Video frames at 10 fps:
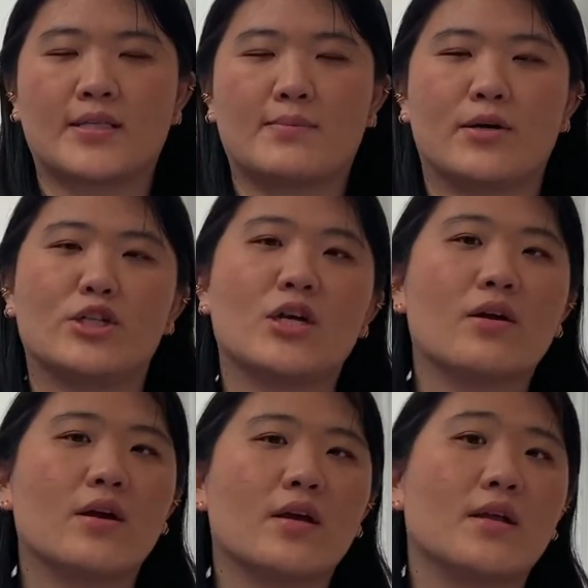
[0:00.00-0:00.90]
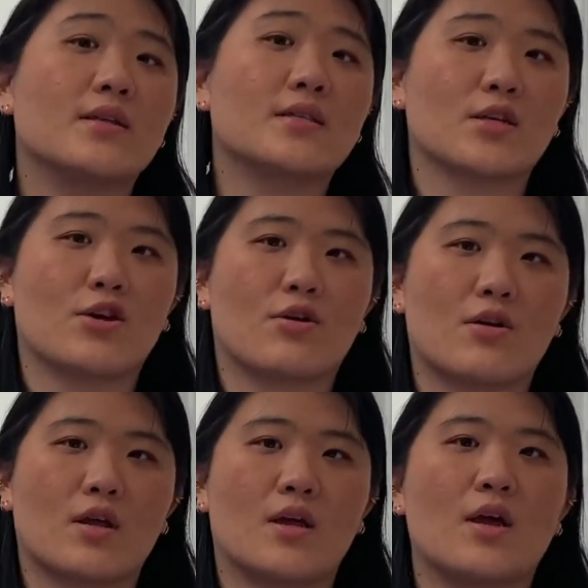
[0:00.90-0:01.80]
It's about sharing an
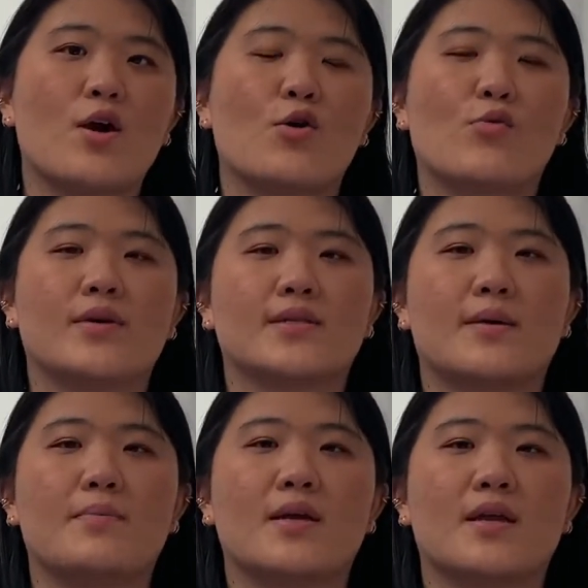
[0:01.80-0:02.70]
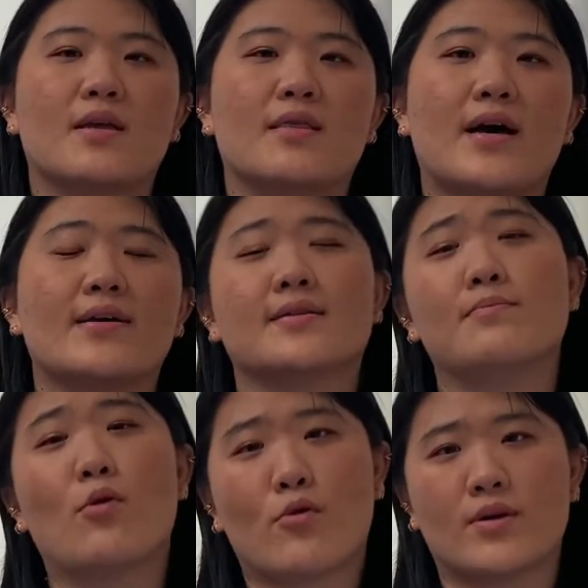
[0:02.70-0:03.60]
insecurity with somebody that is
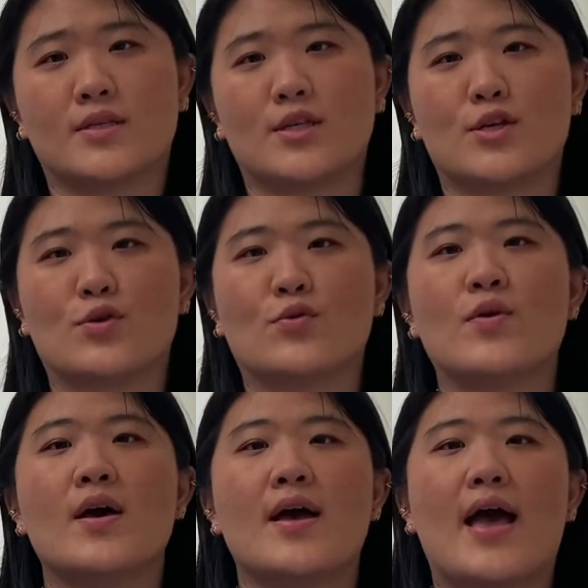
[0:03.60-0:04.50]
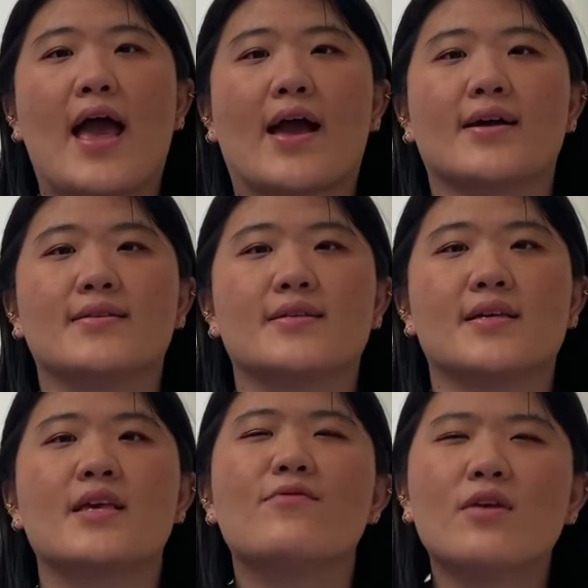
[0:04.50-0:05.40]
important to you. And
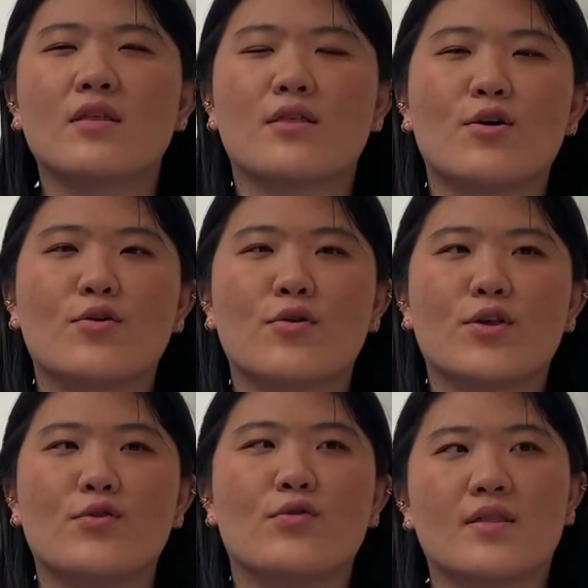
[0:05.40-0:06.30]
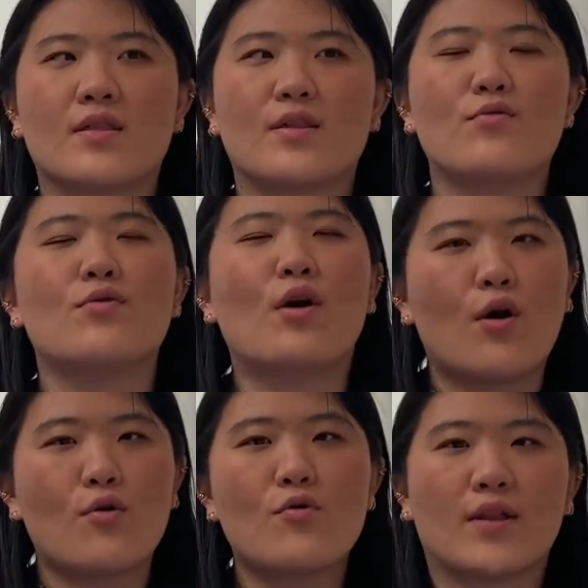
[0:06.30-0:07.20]
even though you
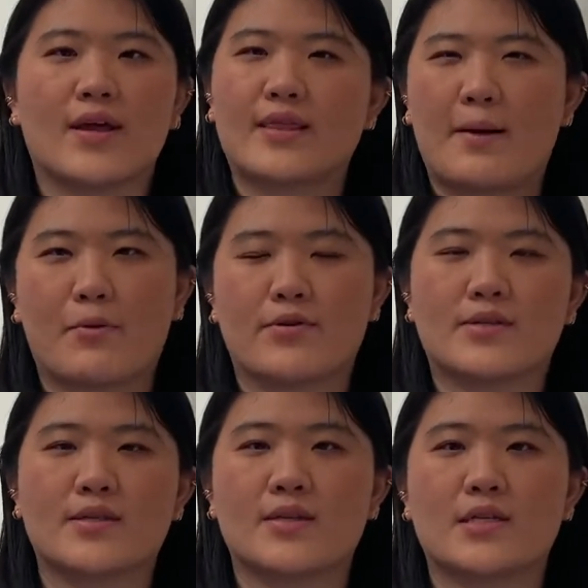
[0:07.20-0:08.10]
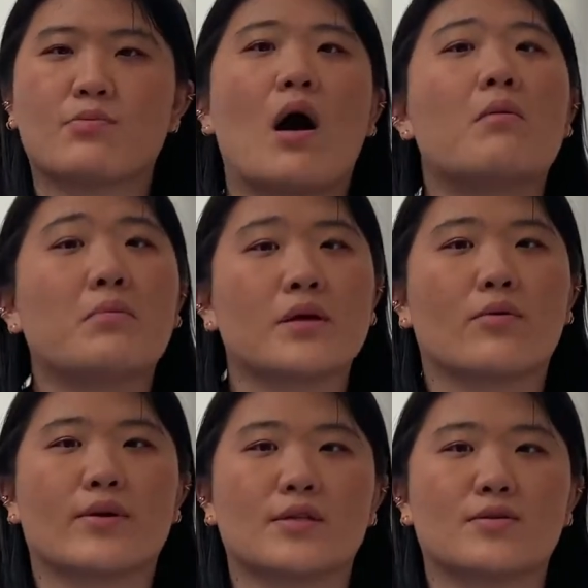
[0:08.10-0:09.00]
know like that person is probably
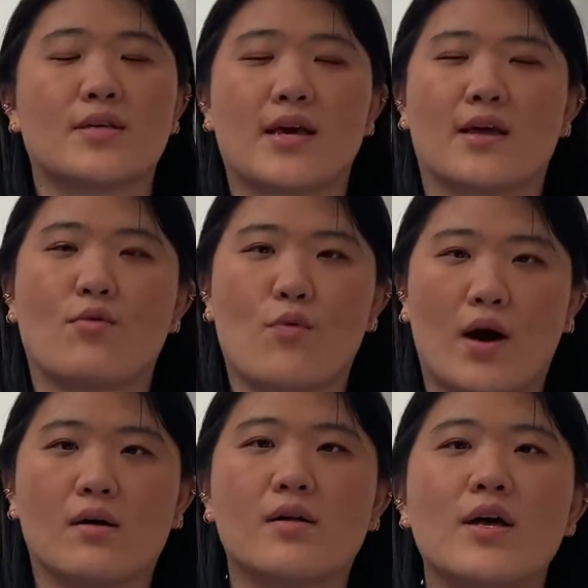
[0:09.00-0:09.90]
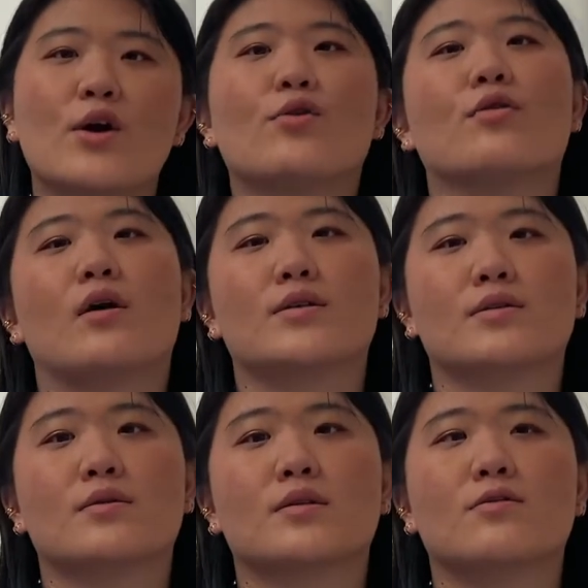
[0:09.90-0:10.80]
going to take it well, you're also
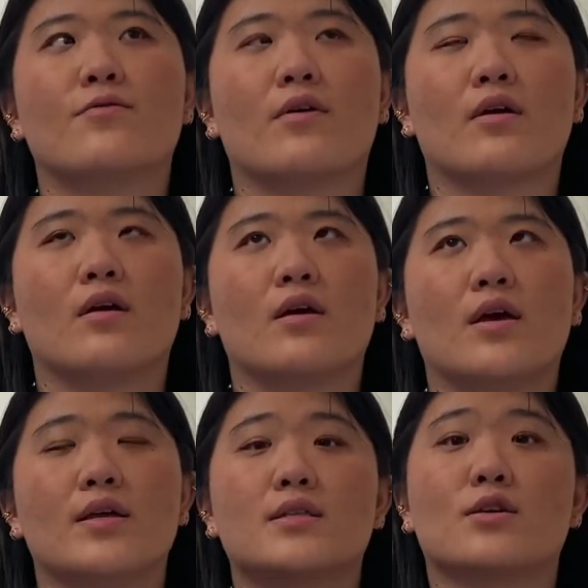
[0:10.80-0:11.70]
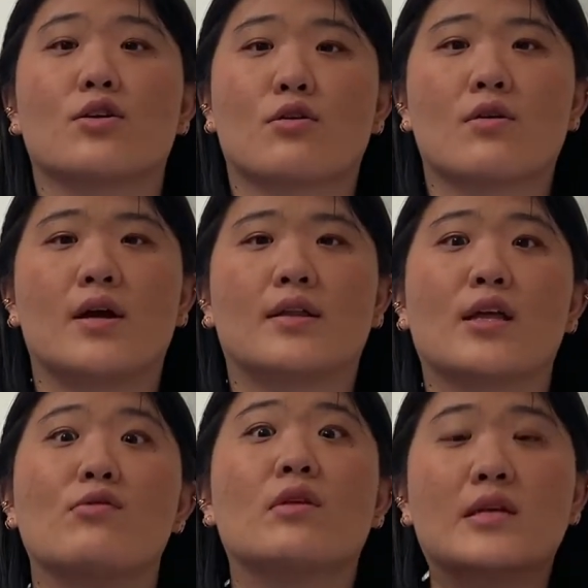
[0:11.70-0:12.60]
still very insecure, and
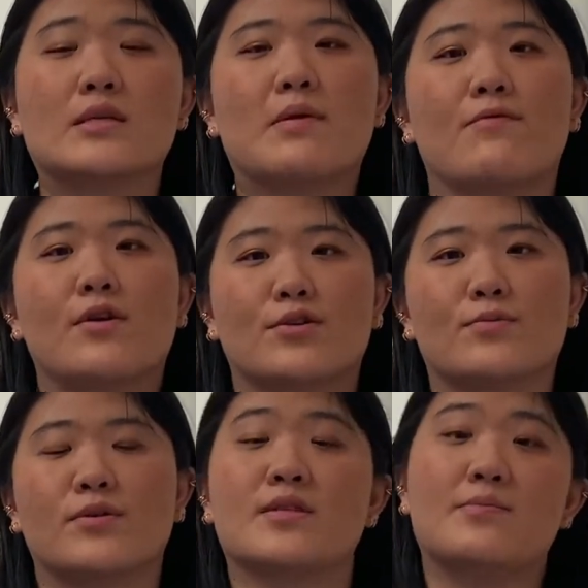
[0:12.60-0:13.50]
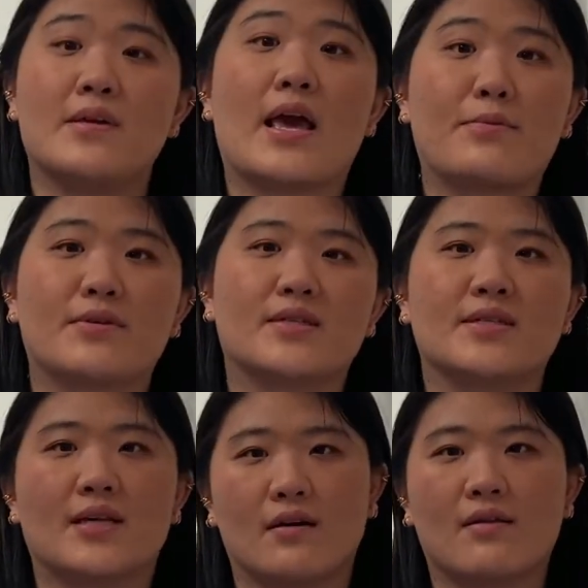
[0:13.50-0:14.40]
like you need to be vulnerable to be able to
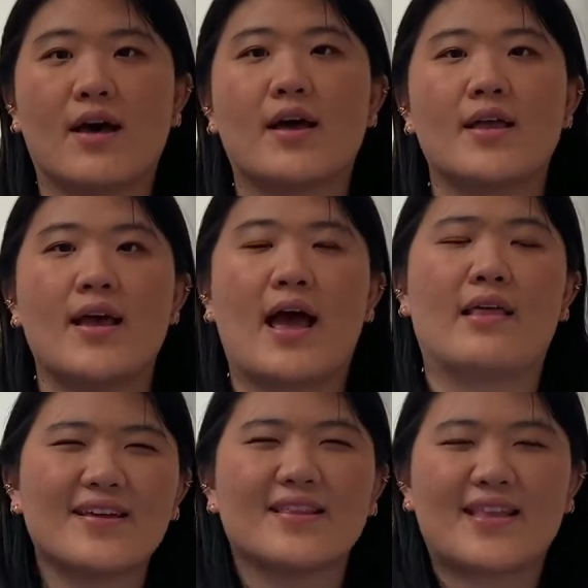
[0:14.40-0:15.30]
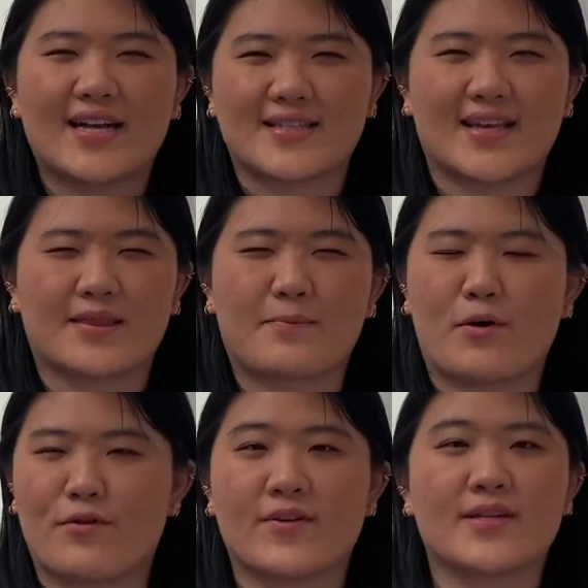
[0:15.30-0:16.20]
tell that. I think that's like the
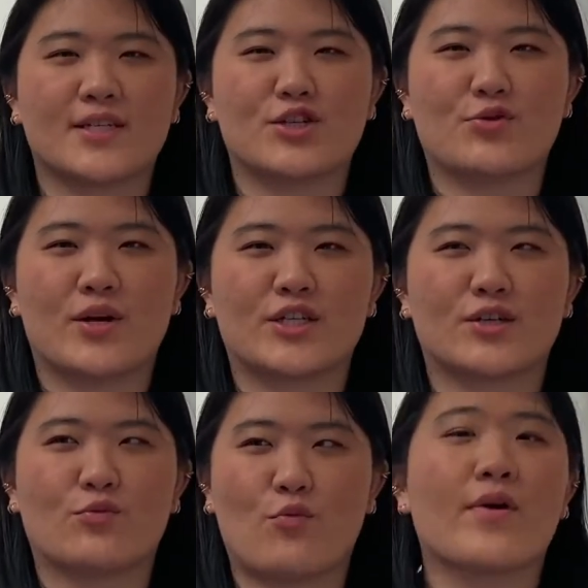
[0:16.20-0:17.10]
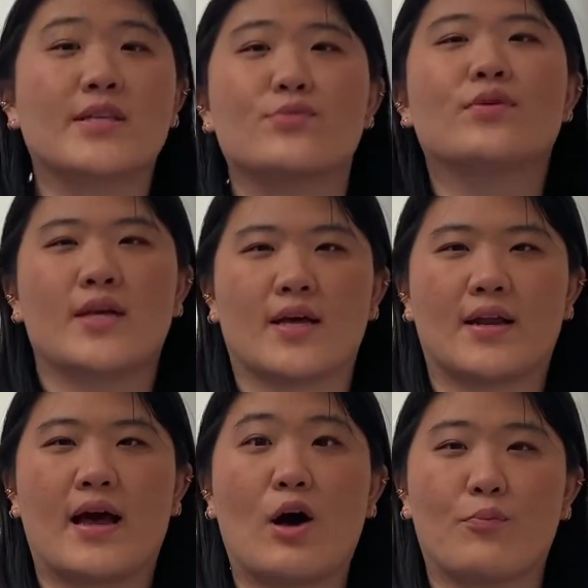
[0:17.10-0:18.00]
perfect situation where it's really
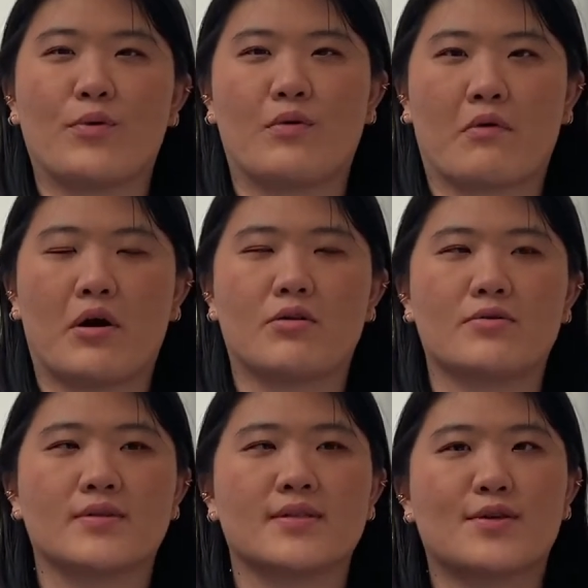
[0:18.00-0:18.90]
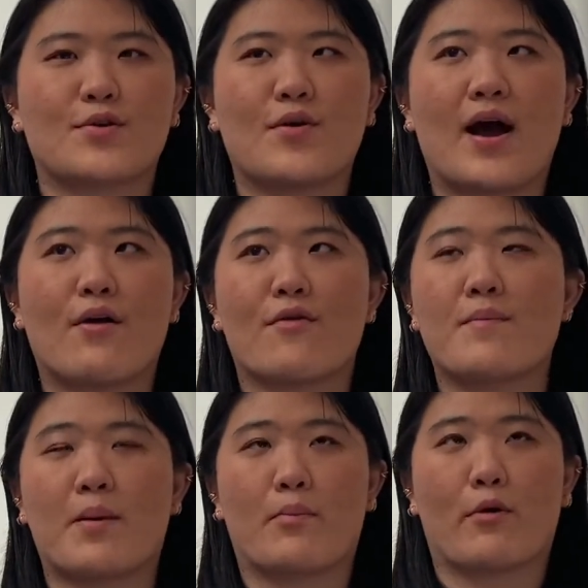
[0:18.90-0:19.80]
gonna help you grow. So I
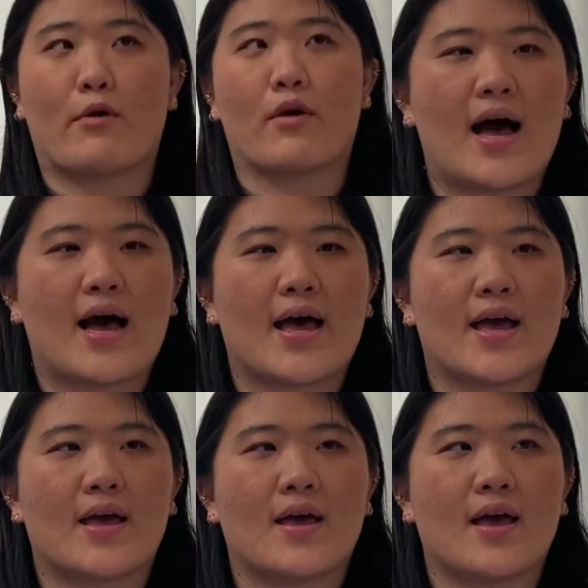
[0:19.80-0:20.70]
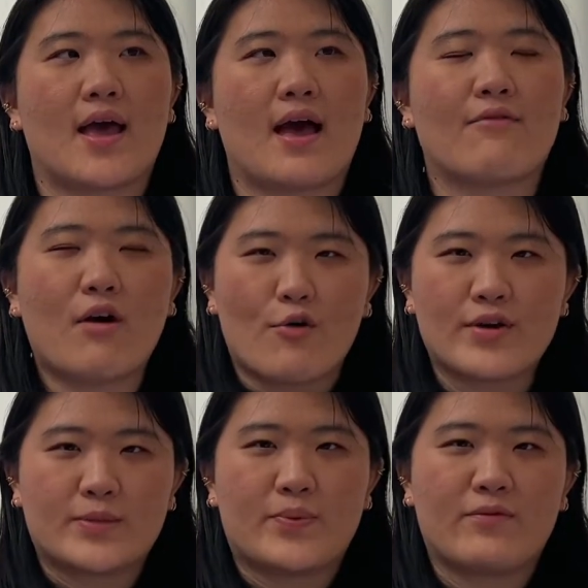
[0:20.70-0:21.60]
remember I have
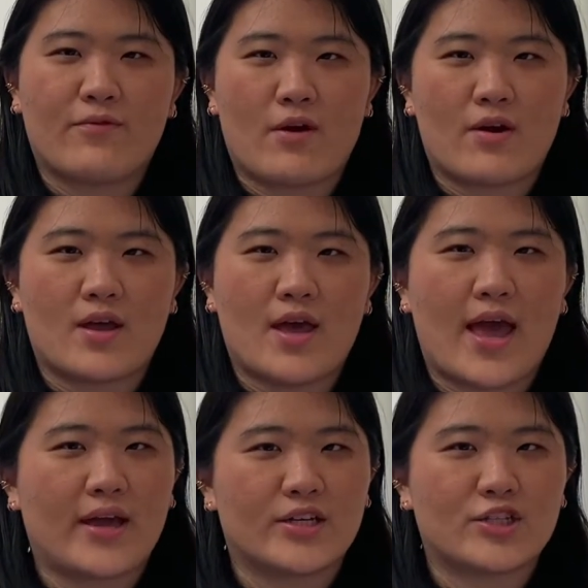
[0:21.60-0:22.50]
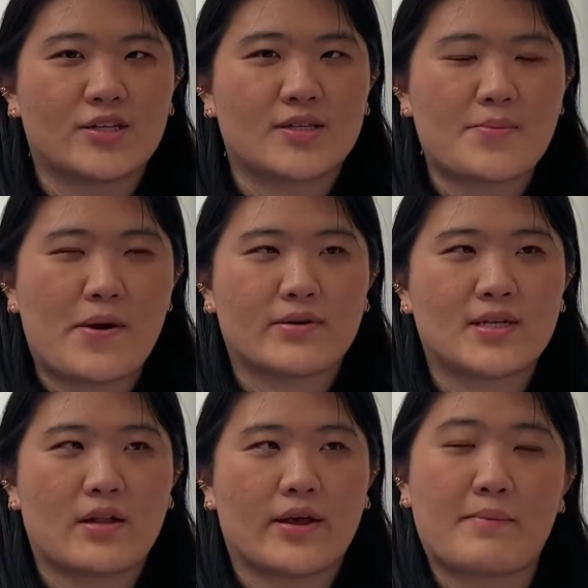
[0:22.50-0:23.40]
always been very anxious about
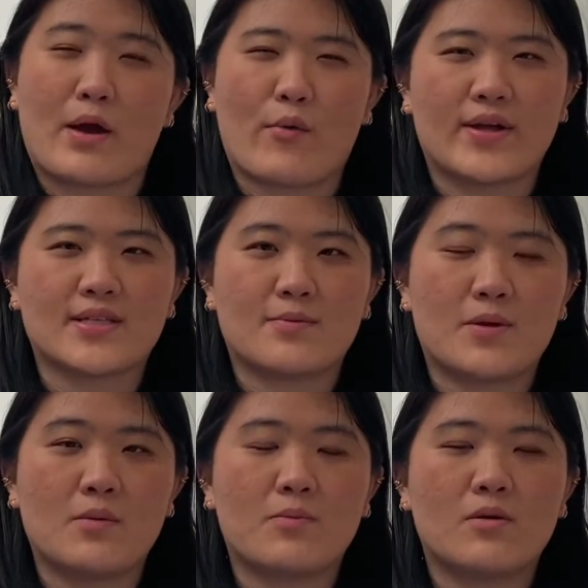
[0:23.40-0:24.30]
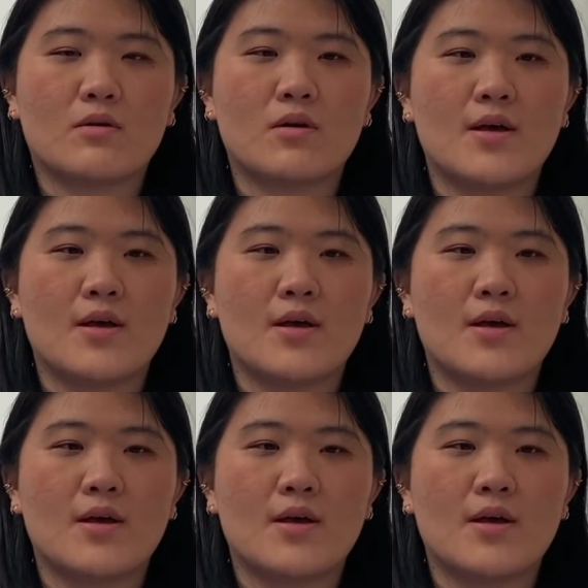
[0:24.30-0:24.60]
telling my weight to people.